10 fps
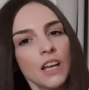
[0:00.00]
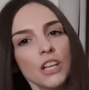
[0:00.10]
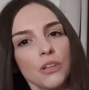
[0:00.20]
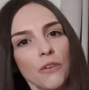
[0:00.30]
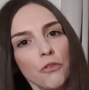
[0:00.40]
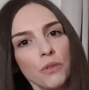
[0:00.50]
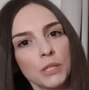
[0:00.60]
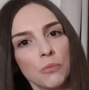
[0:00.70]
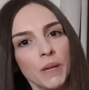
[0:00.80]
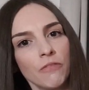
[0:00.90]
So I thought this
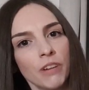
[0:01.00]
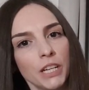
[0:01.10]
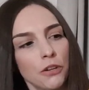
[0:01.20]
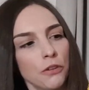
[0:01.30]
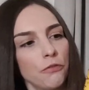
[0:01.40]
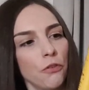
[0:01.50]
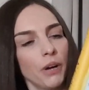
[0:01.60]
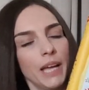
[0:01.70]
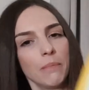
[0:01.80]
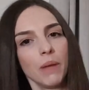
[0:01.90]
would be really good for
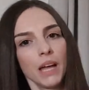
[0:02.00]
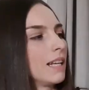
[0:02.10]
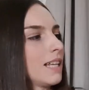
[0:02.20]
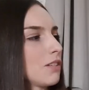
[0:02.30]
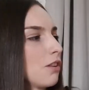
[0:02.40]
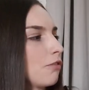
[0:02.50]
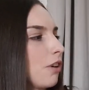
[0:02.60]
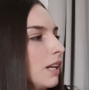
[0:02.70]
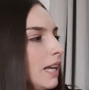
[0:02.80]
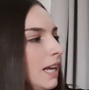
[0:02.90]
him. It says on the
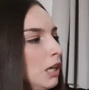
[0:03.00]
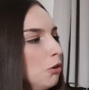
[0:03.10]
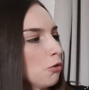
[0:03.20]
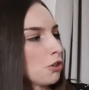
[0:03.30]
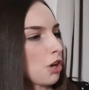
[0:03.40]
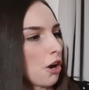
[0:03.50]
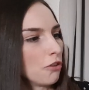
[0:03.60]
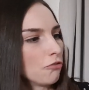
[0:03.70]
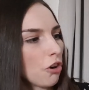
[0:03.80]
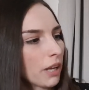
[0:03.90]
front here, launch your
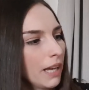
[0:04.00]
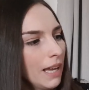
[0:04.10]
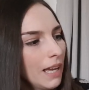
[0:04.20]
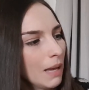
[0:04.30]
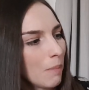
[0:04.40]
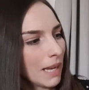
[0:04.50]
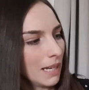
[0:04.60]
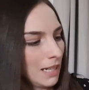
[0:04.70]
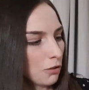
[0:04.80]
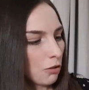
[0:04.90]
own rocket, make
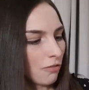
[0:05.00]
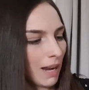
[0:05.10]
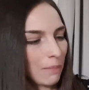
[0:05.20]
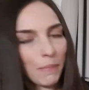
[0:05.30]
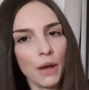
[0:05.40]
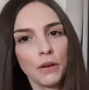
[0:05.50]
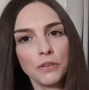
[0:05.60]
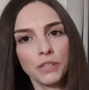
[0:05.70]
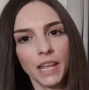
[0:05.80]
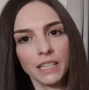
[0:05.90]
an indoor rainbow.
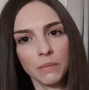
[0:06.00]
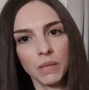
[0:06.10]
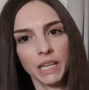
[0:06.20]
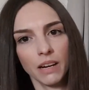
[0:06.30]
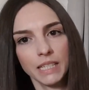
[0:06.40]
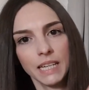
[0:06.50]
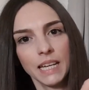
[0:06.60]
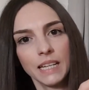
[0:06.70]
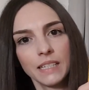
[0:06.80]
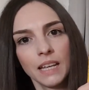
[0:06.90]
So that's some of the
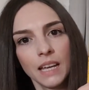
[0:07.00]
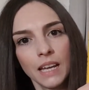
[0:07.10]
ideas